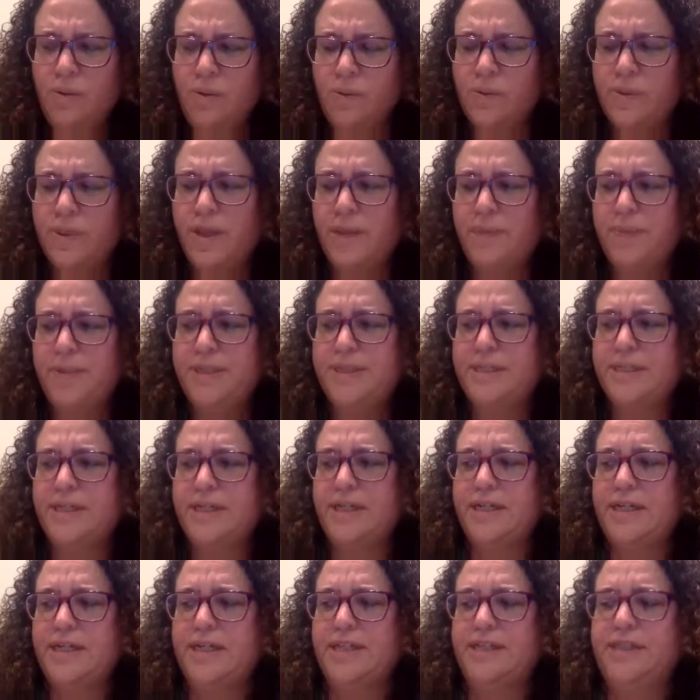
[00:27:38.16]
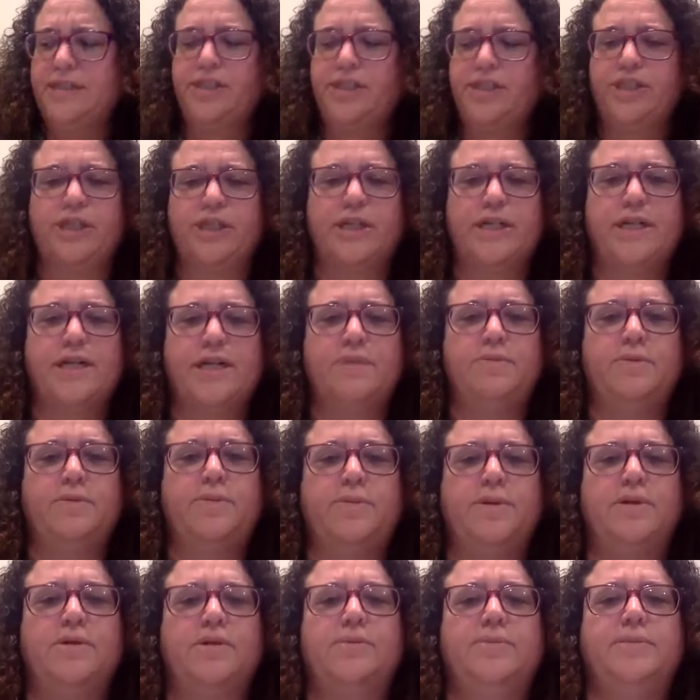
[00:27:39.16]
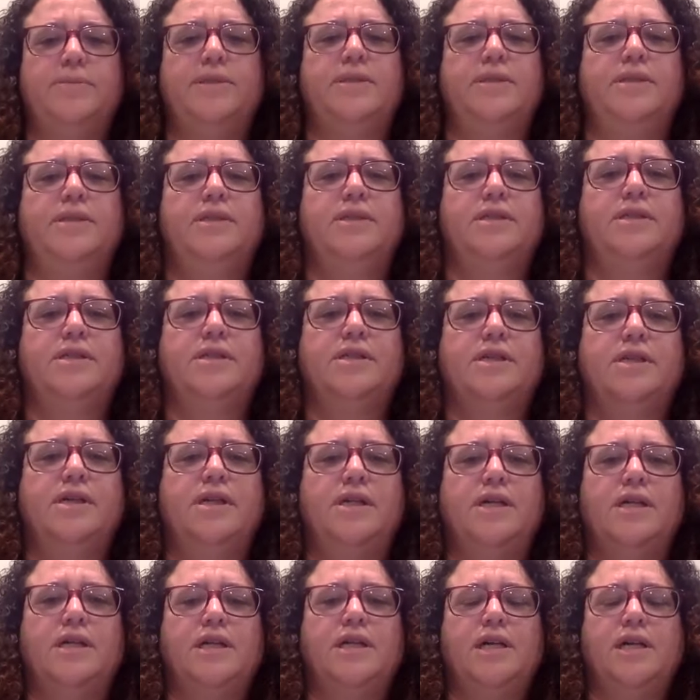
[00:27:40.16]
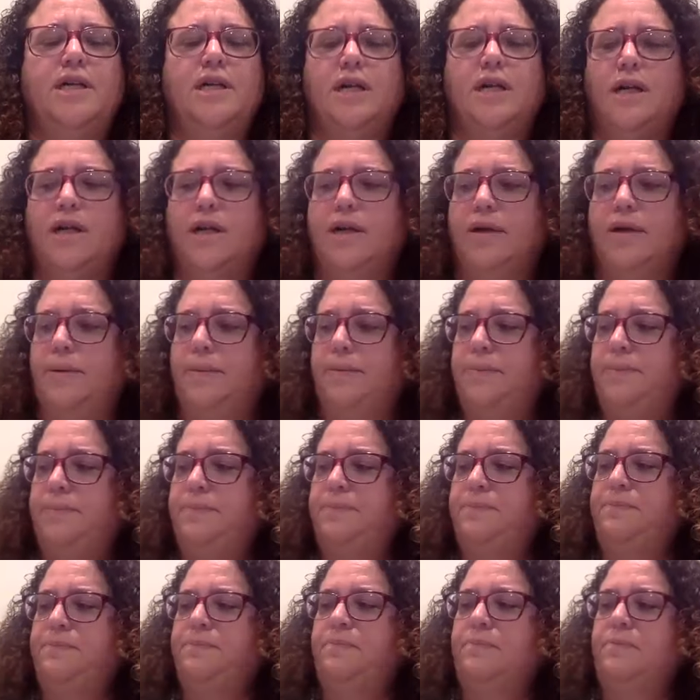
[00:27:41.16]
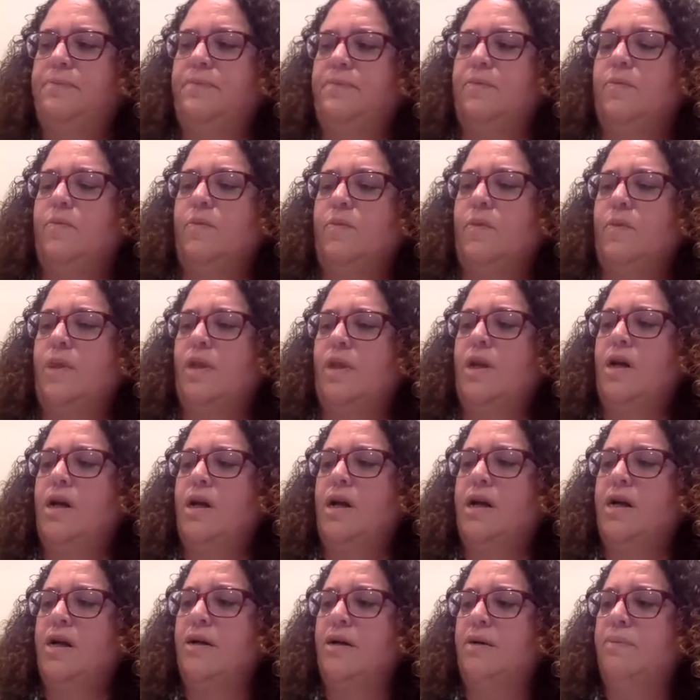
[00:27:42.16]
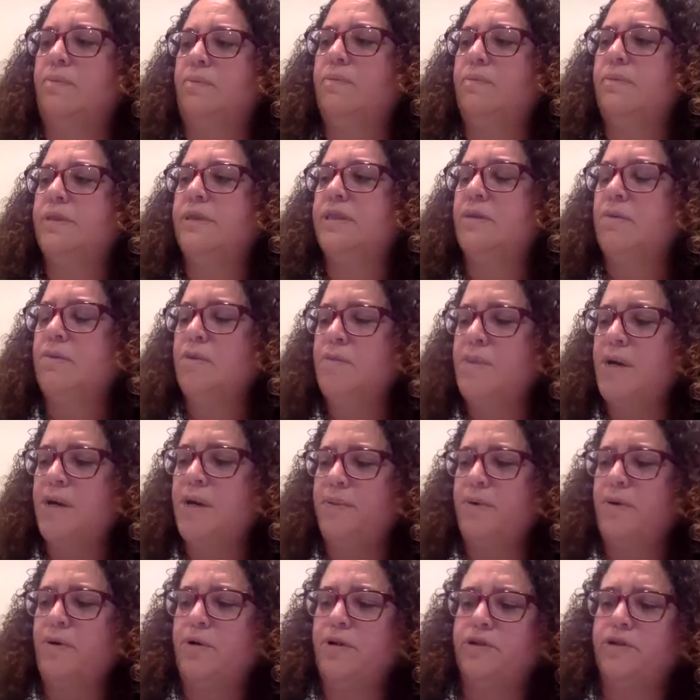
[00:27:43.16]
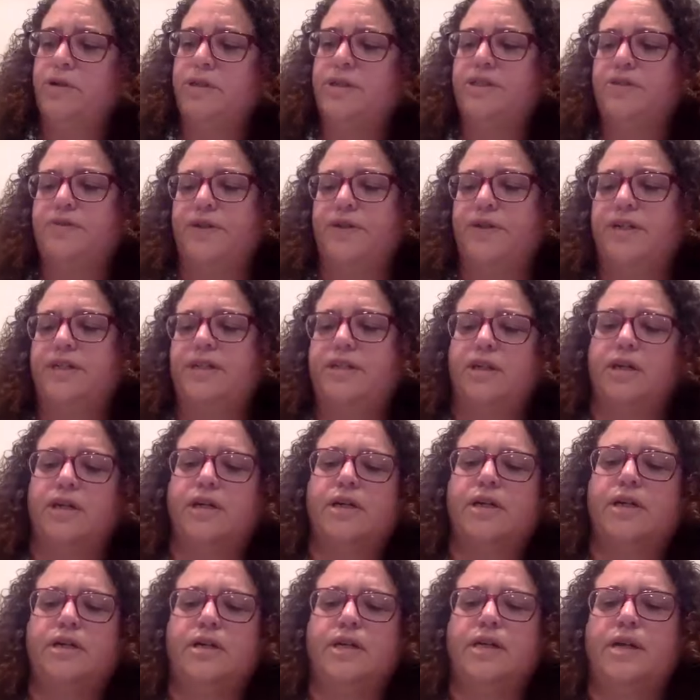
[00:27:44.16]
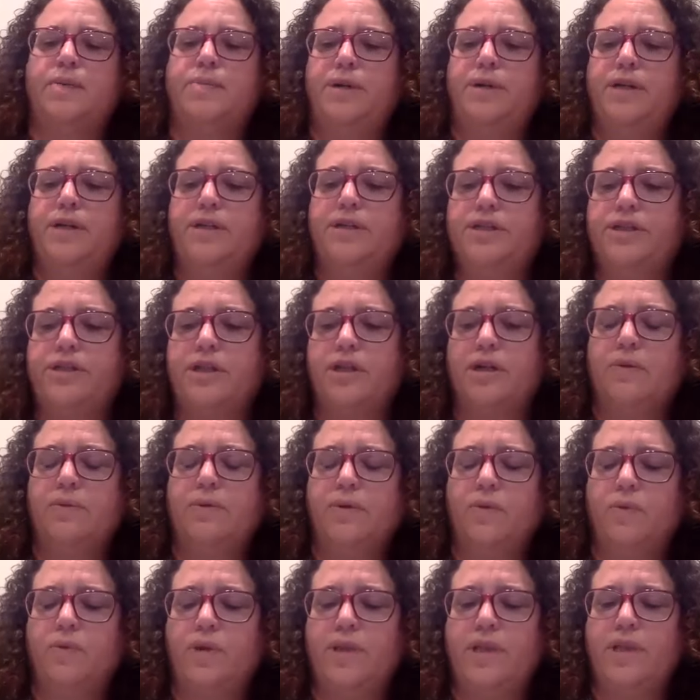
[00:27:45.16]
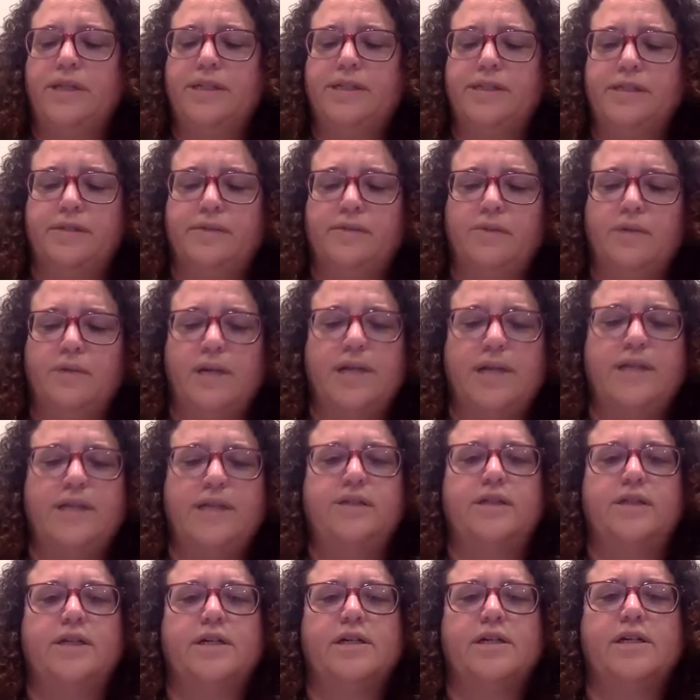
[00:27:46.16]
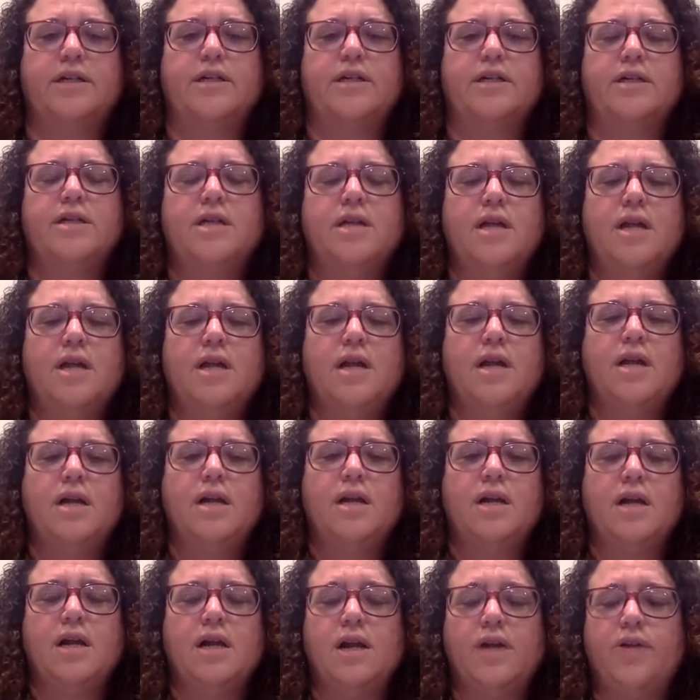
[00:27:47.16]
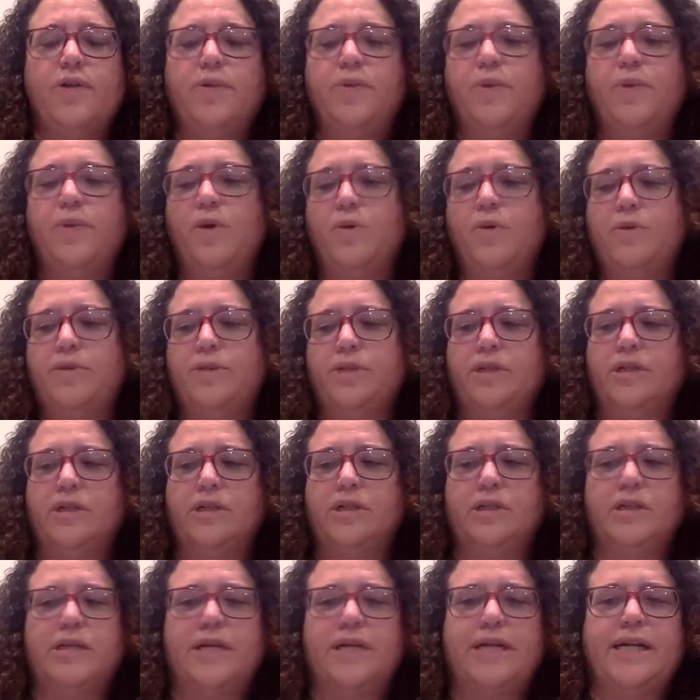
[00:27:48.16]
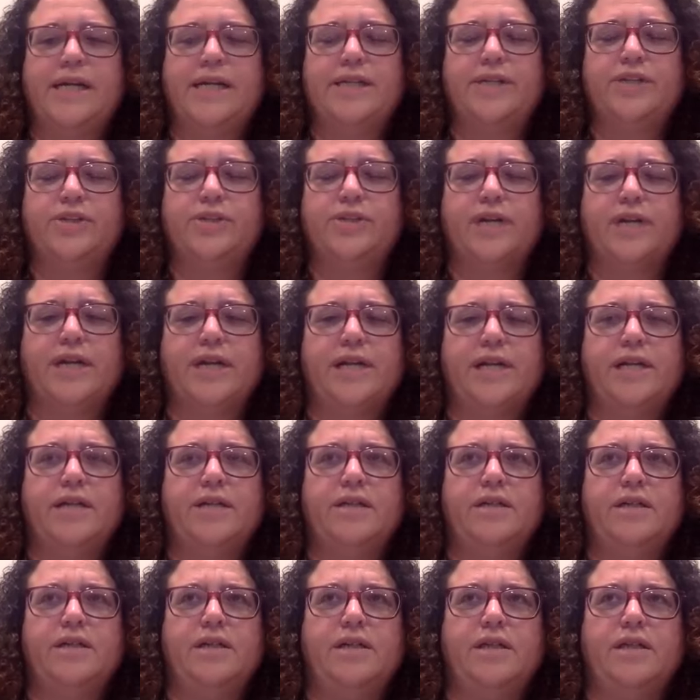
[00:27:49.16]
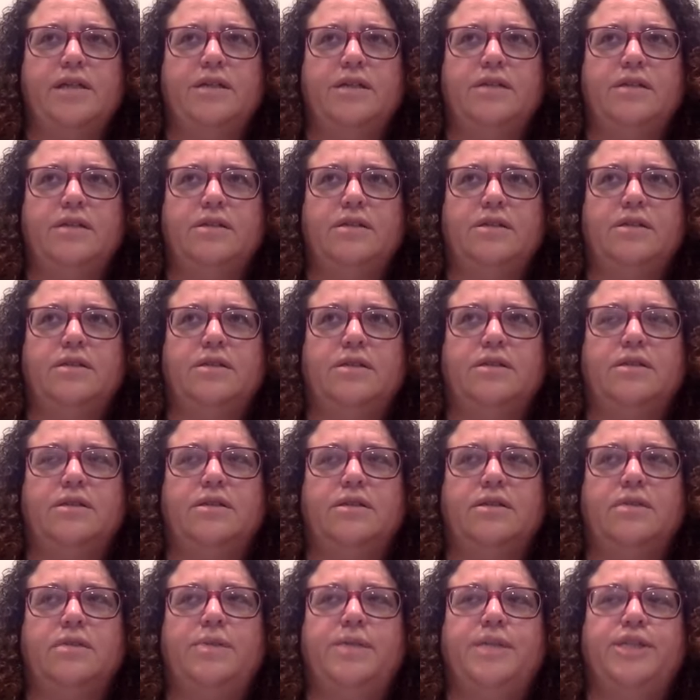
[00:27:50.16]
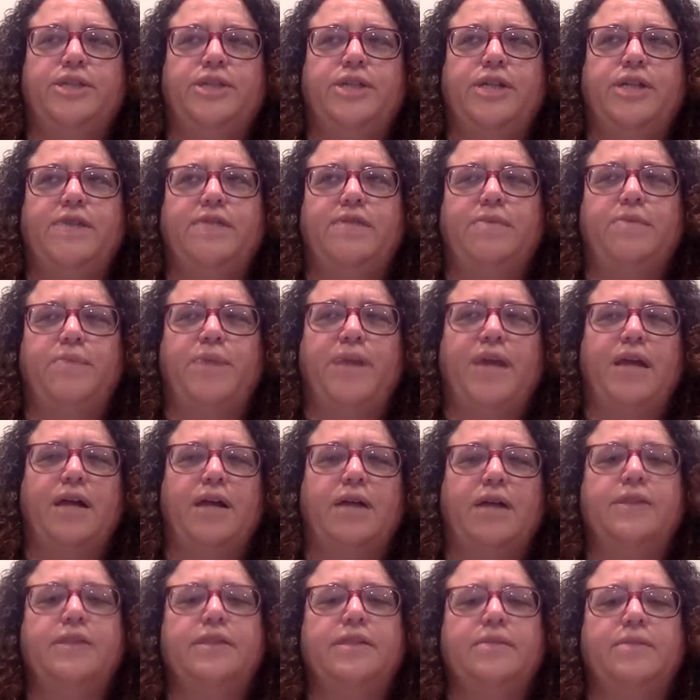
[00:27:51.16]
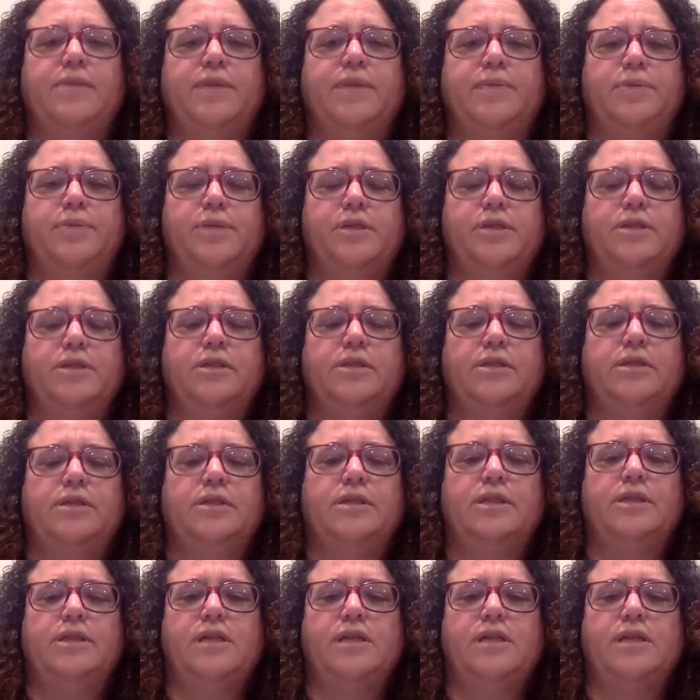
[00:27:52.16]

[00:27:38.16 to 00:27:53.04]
With that being said, I'd like to share a couple poems. Some of my poetry is very dark, and I'm going to start with one that's kind of dark. Other poems are light. I try to make sure I have a balance in my books.